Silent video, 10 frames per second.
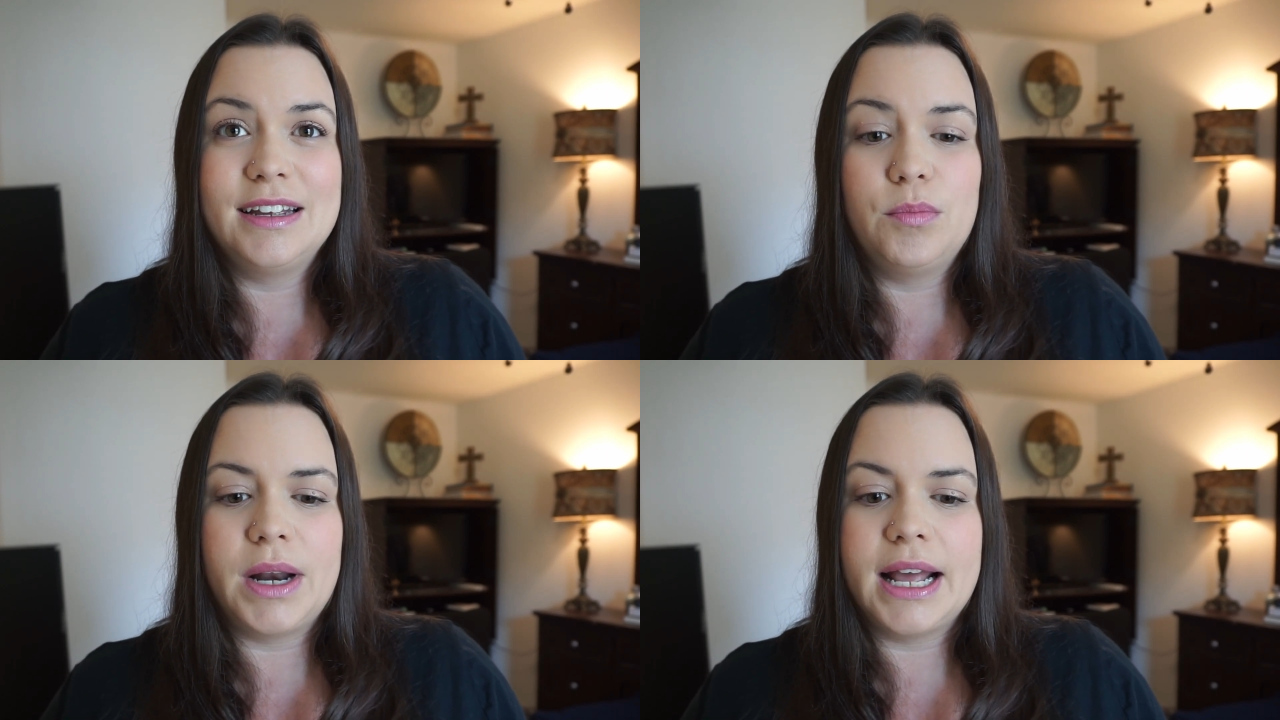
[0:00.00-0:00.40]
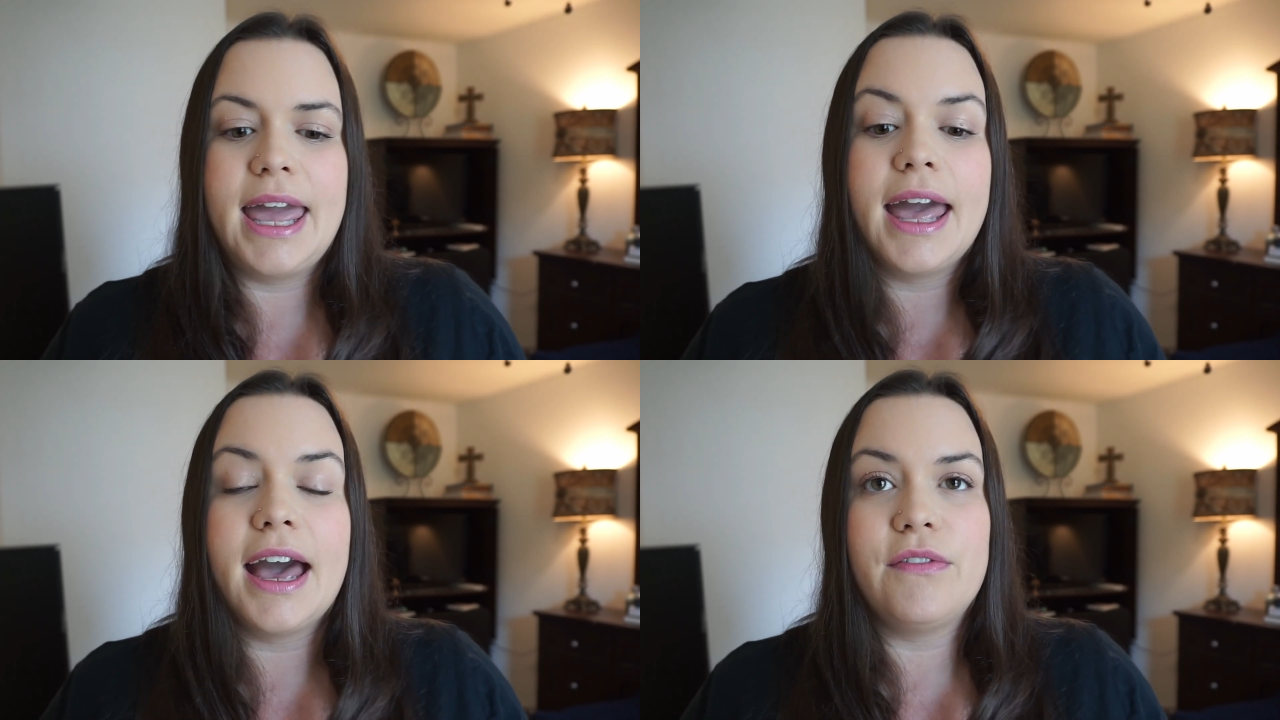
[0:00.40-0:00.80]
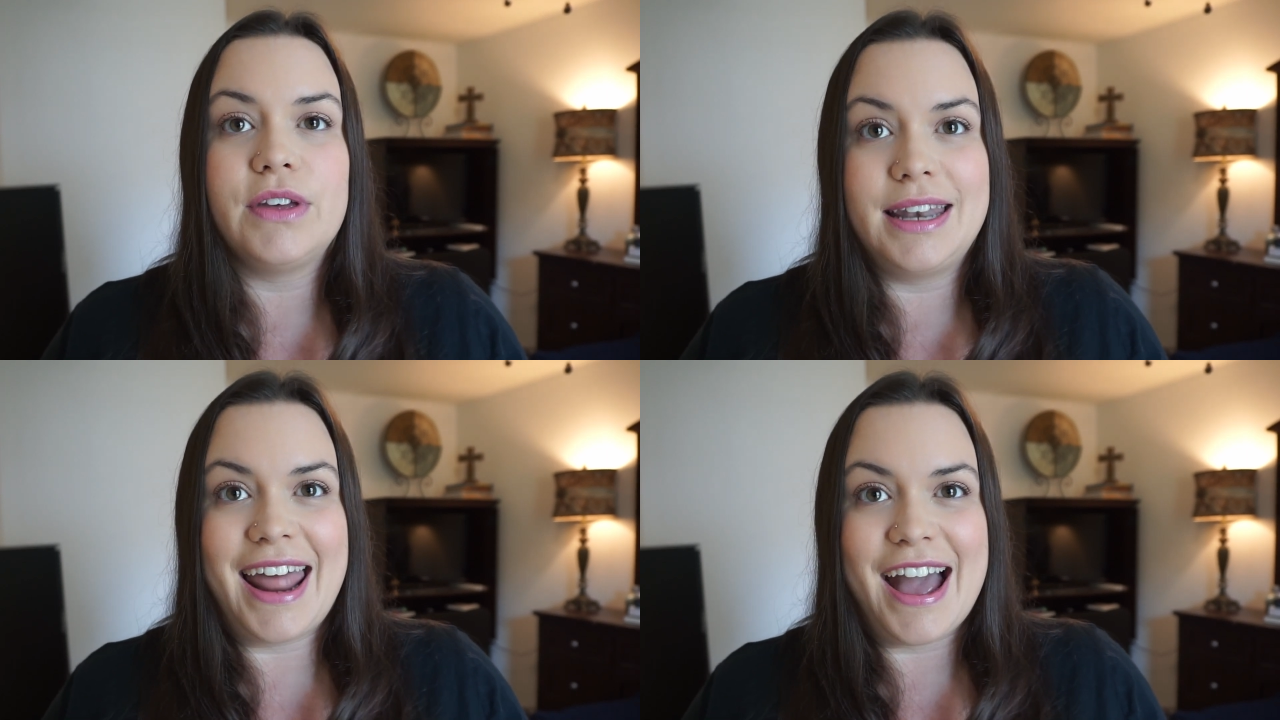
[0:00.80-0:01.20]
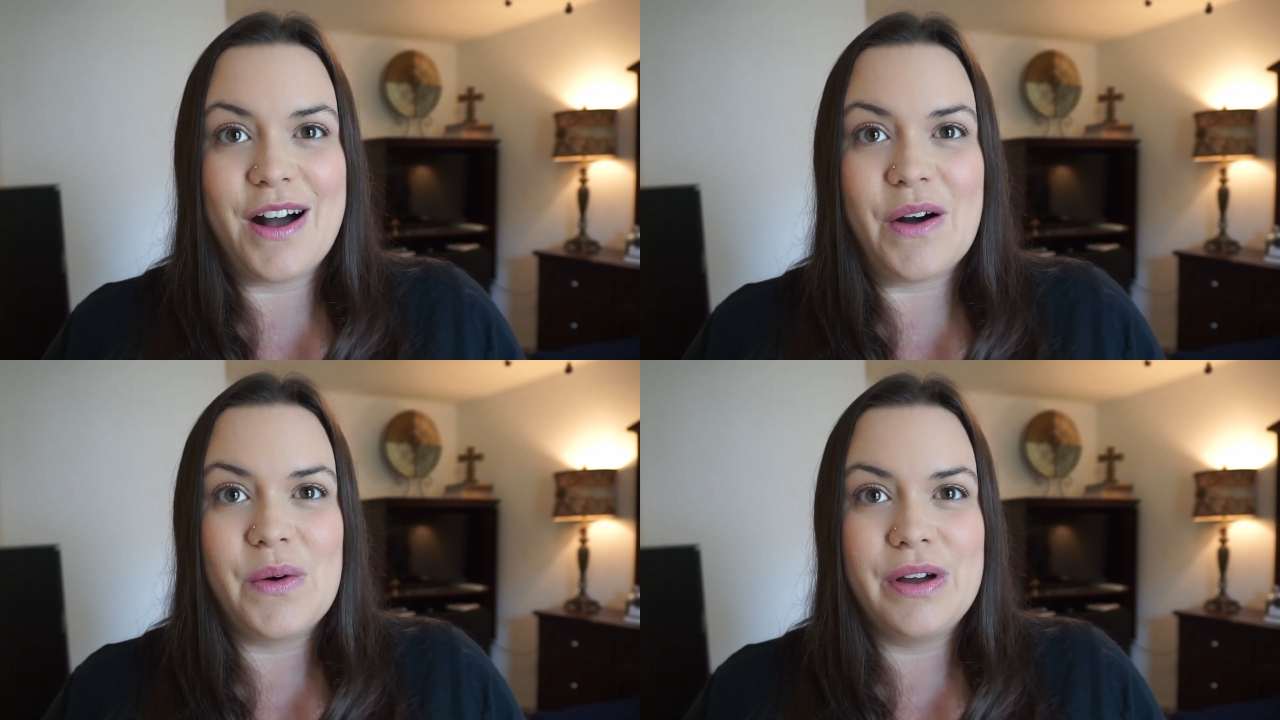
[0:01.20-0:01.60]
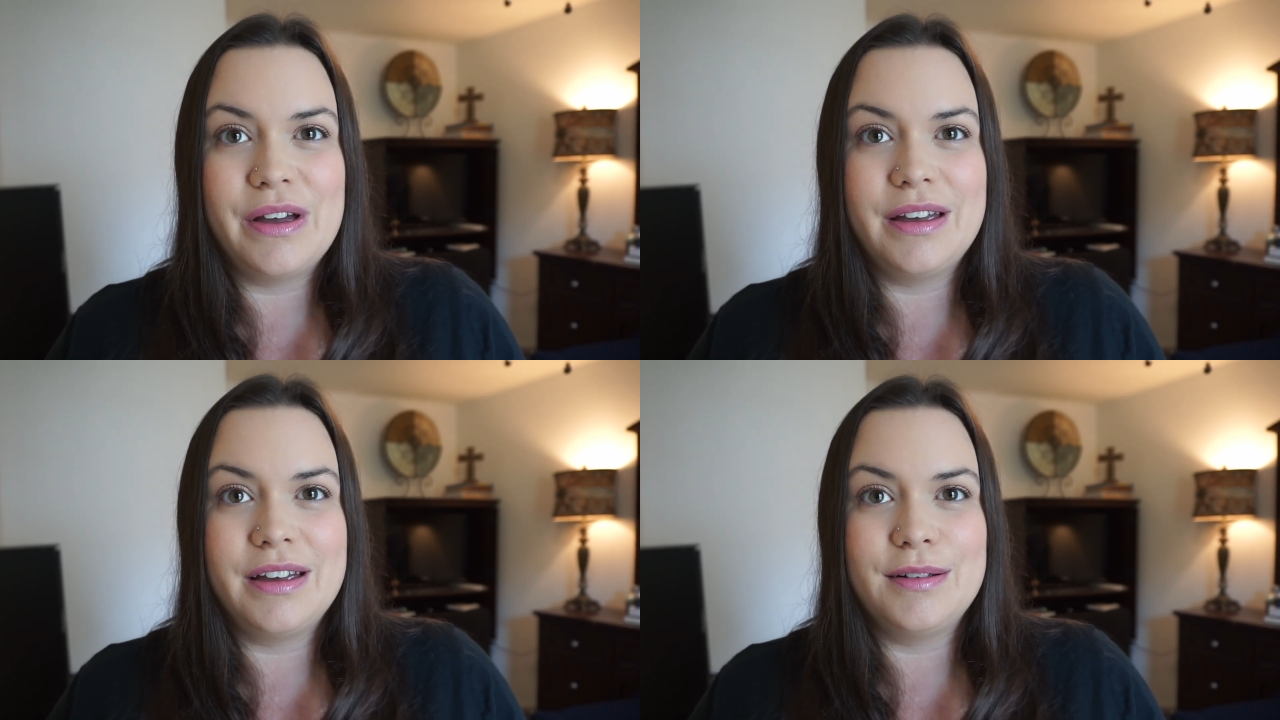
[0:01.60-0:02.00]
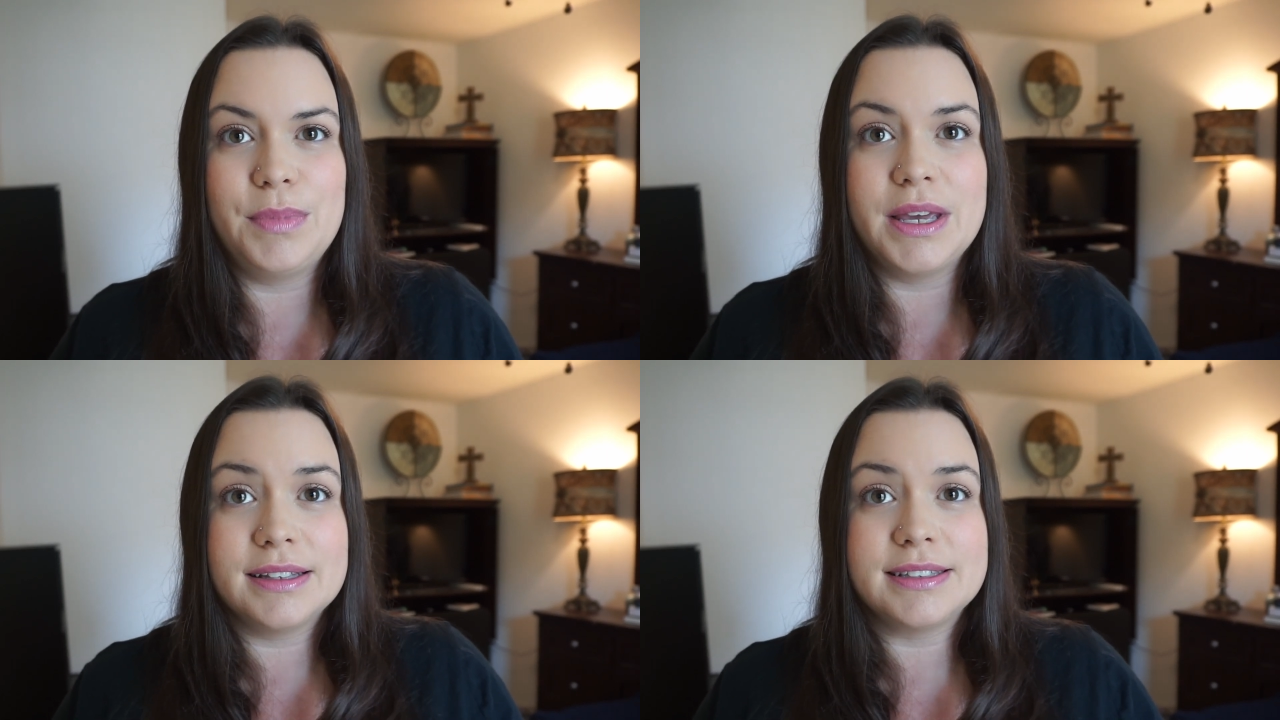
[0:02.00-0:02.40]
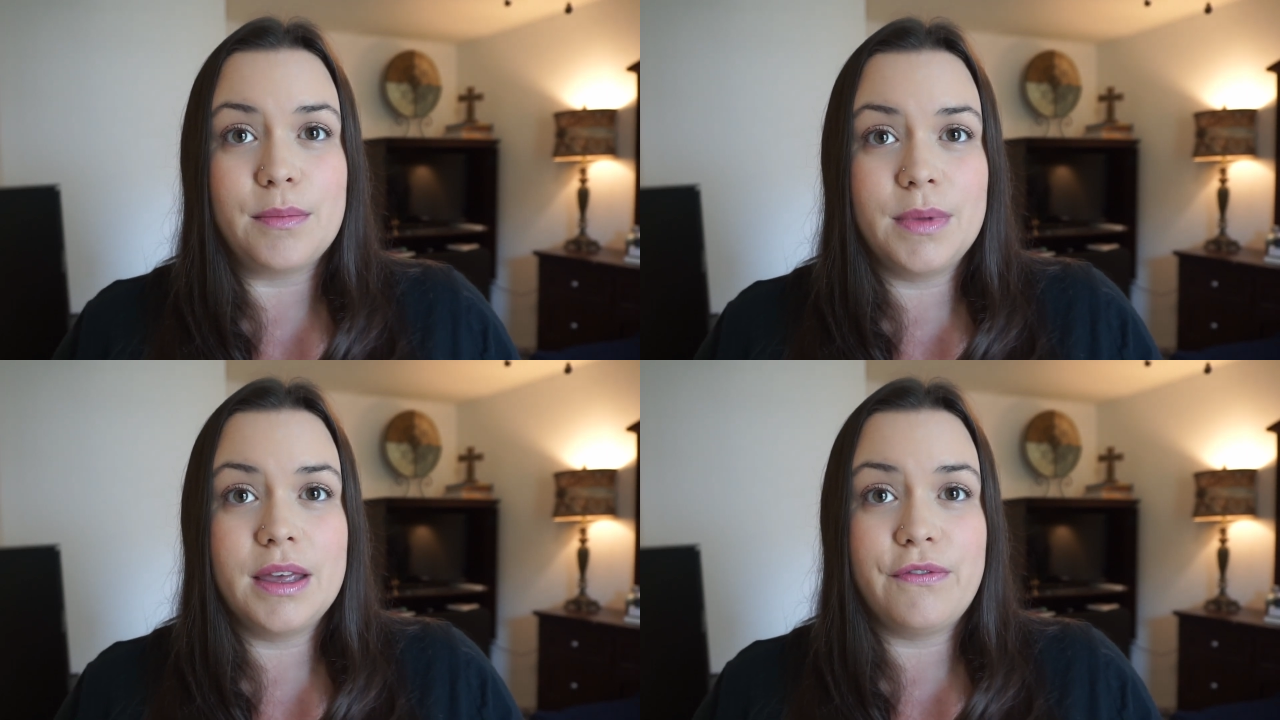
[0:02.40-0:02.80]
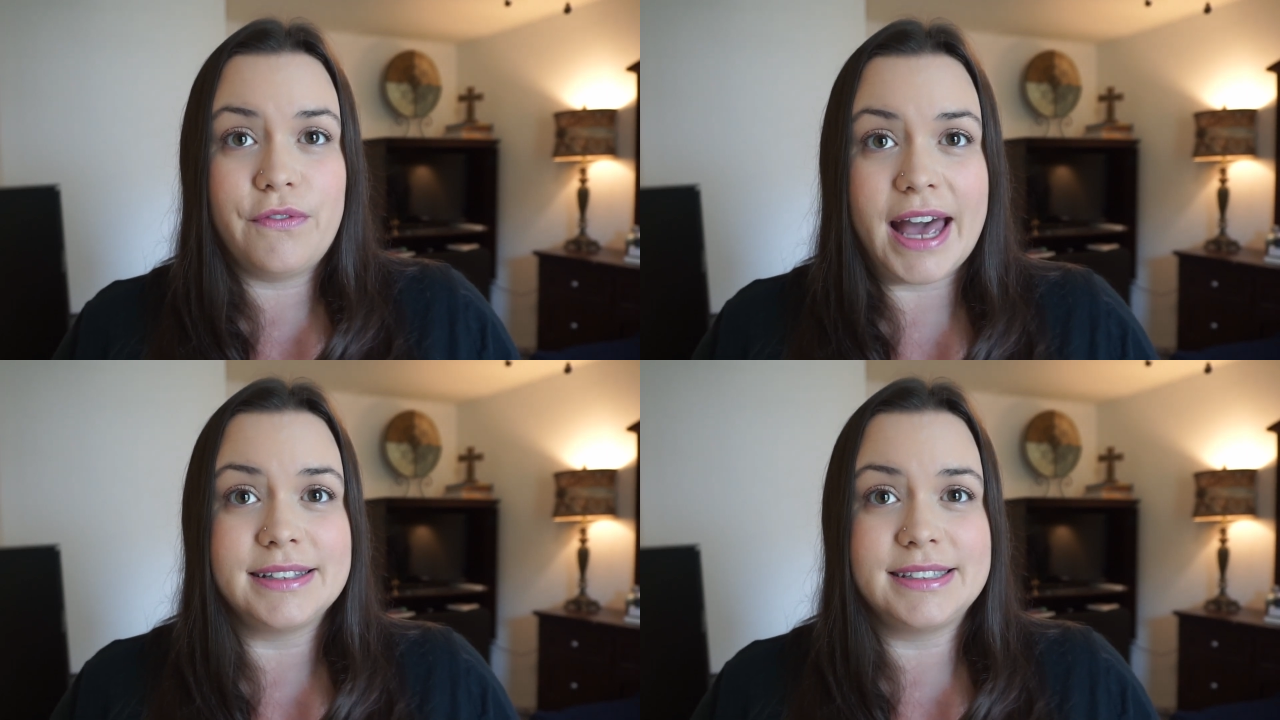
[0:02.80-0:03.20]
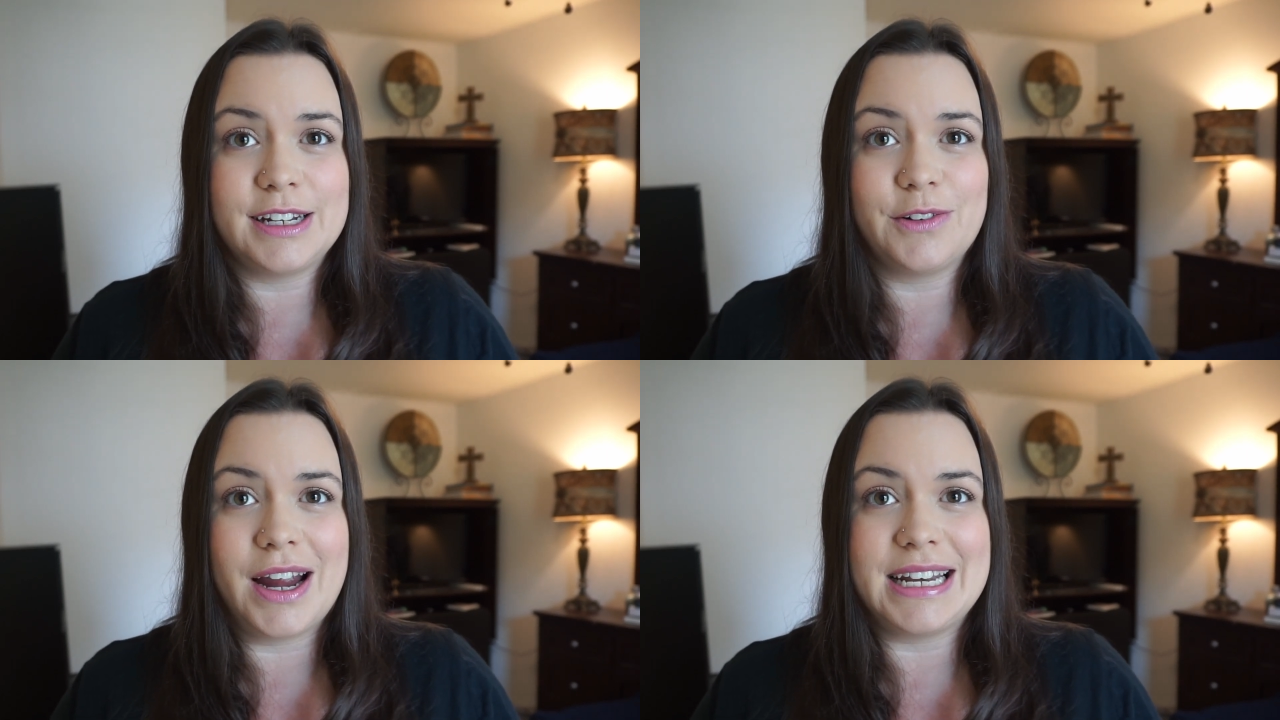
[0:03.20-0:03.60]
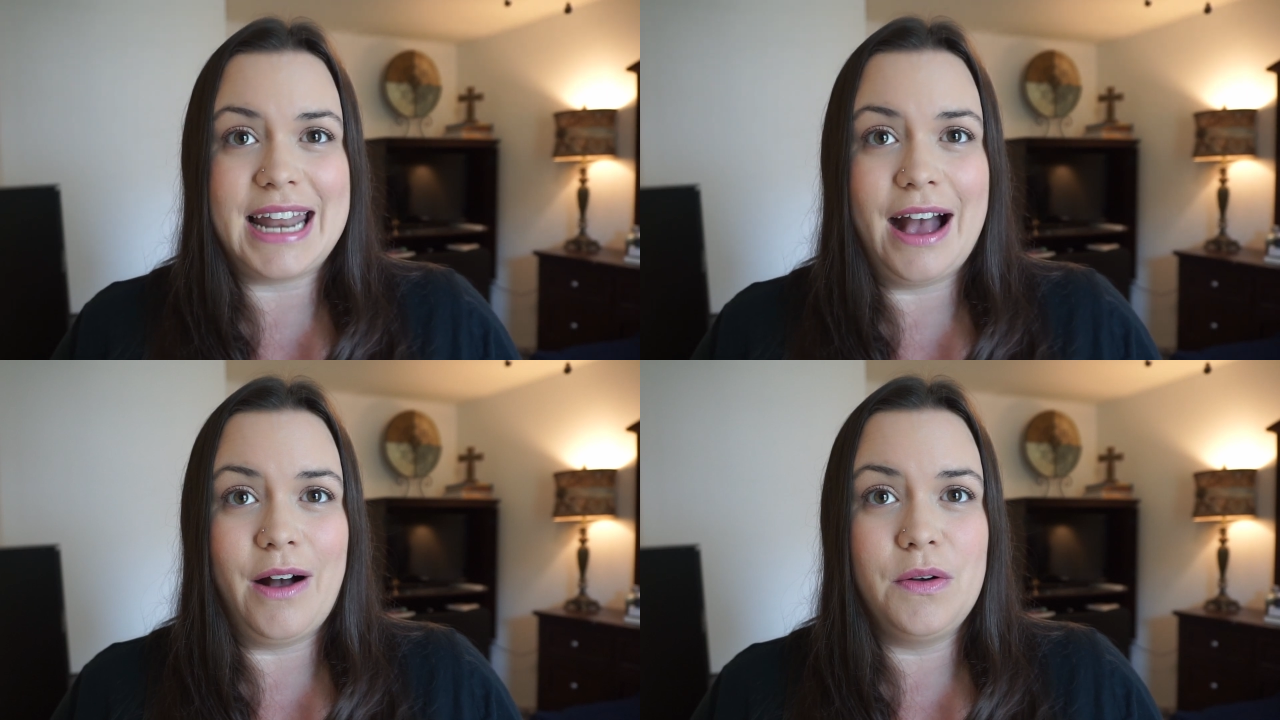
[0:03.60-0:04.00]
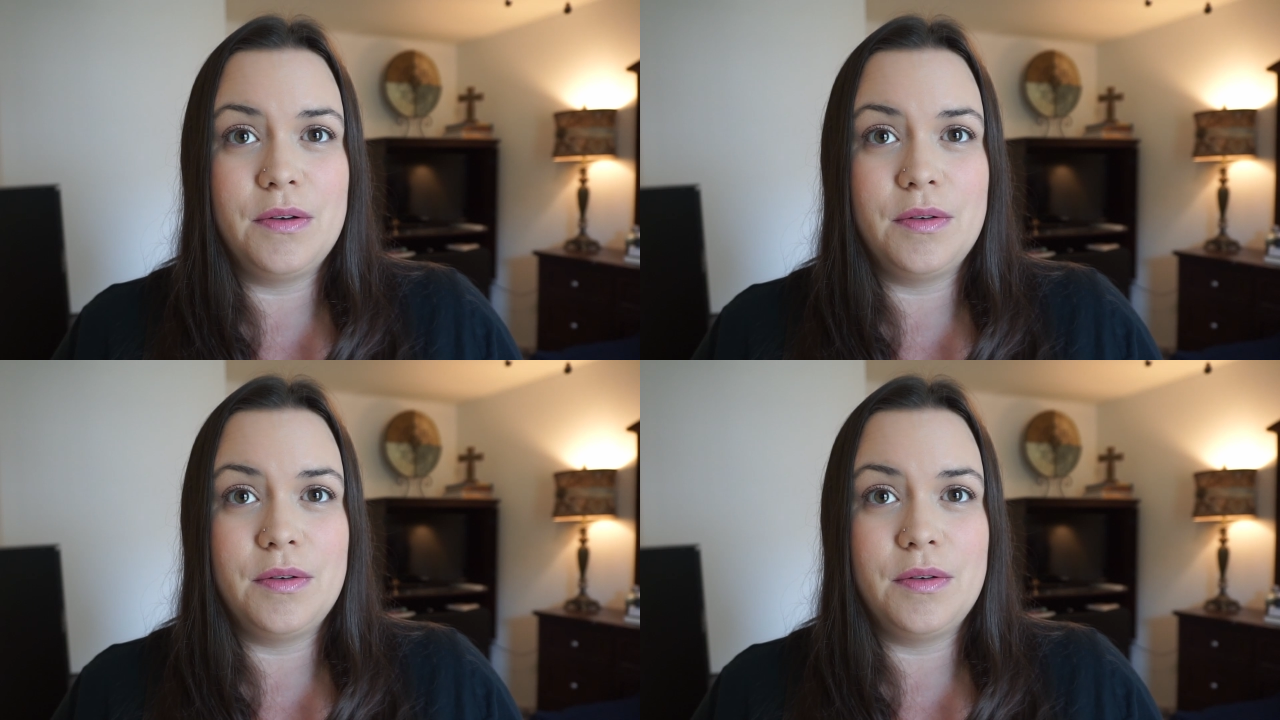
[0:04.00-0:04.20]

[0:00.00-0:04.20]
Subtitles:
But I can't have it now because I'm fasting right now.